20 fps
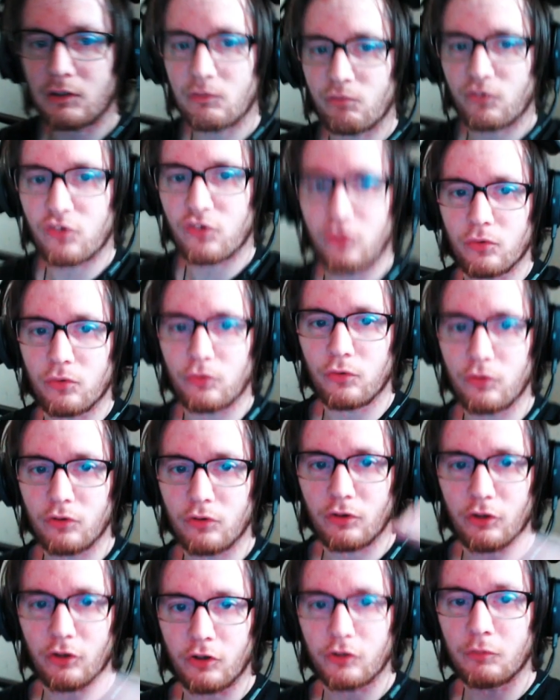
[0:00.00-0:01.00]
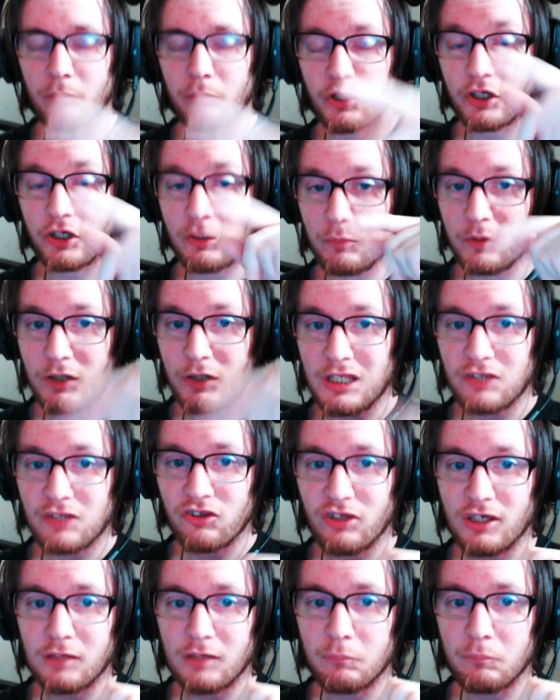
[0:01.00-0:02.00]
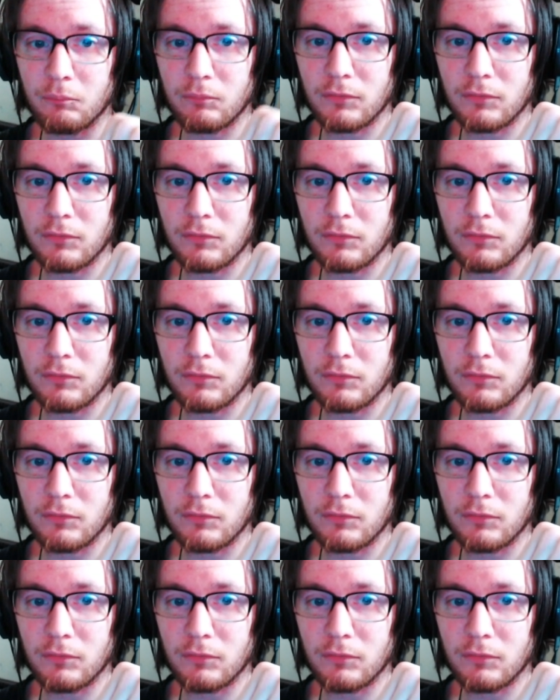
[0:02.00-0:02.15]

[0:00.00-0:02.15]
shown on my community tab